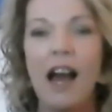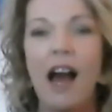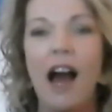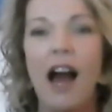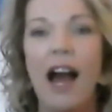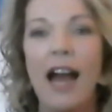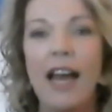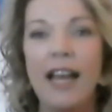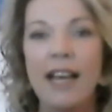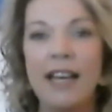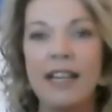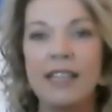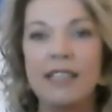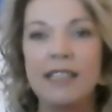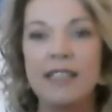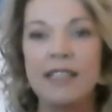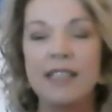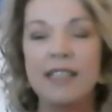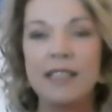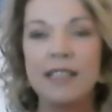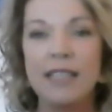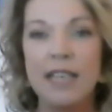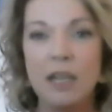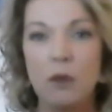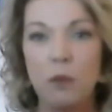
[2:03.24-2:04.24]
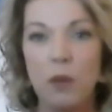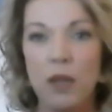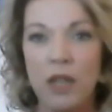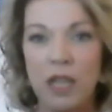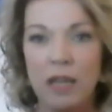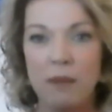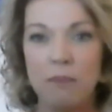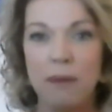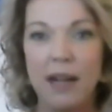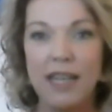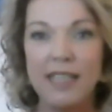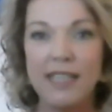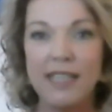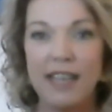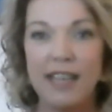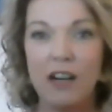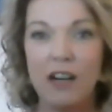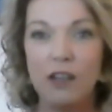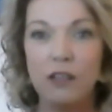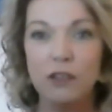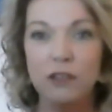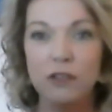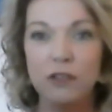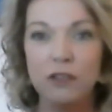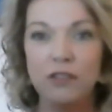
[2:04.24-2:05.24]
I can sit within
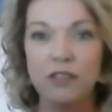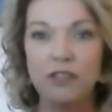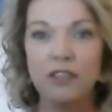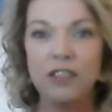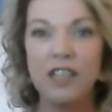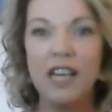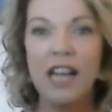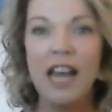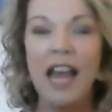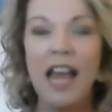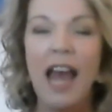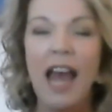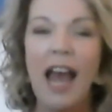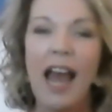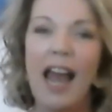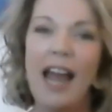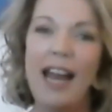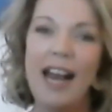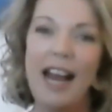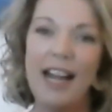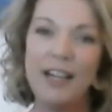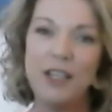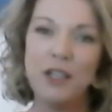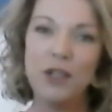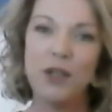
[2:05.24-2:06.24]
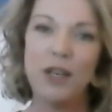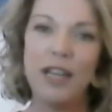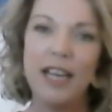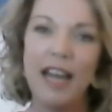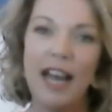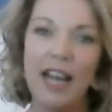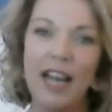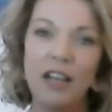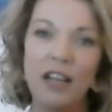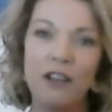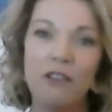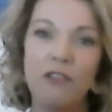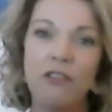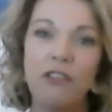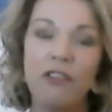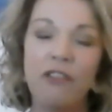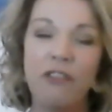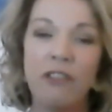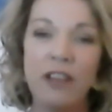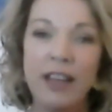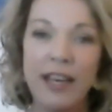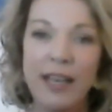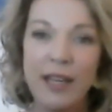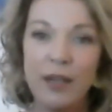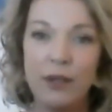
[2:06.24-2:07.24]
myself, and actually I can
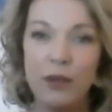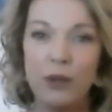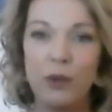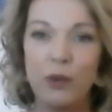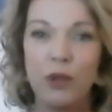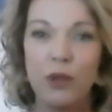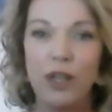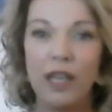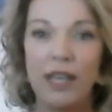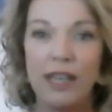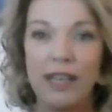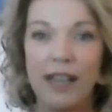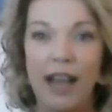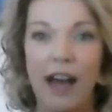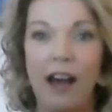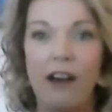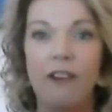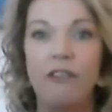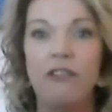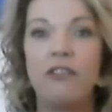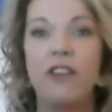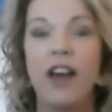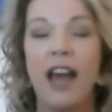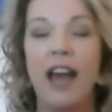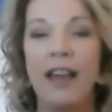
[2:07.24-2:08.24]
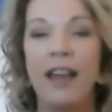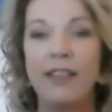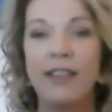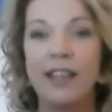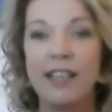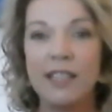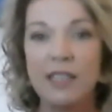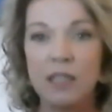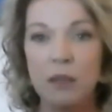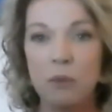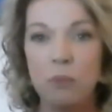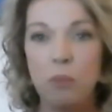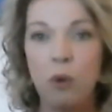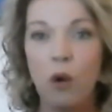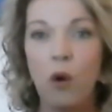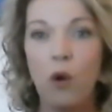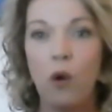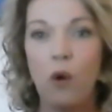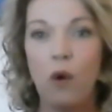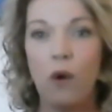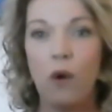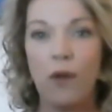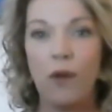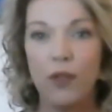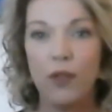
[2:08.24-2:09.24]
feel the love and the
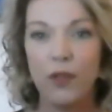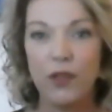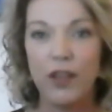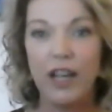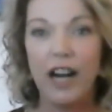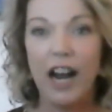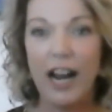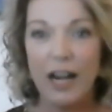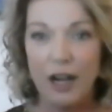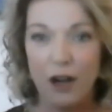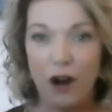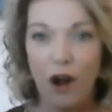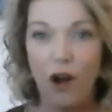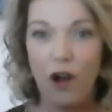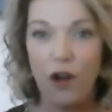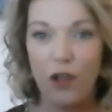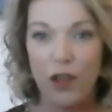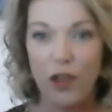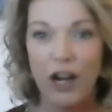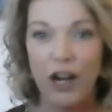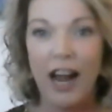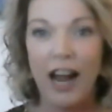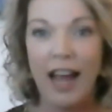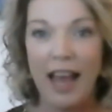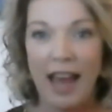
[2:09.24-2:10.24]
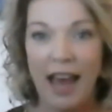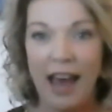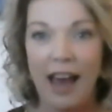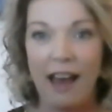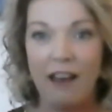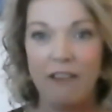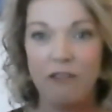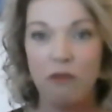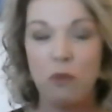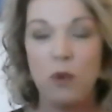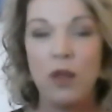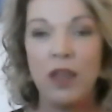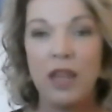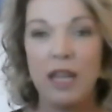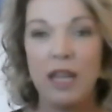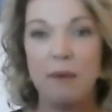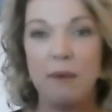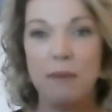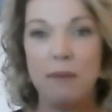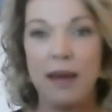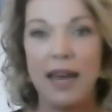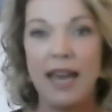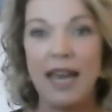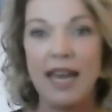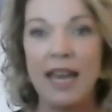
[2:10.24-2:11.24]
support that I know that I have within
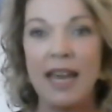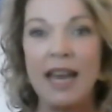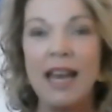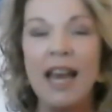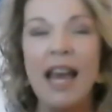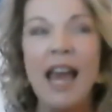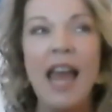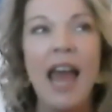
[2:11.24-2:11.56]
me.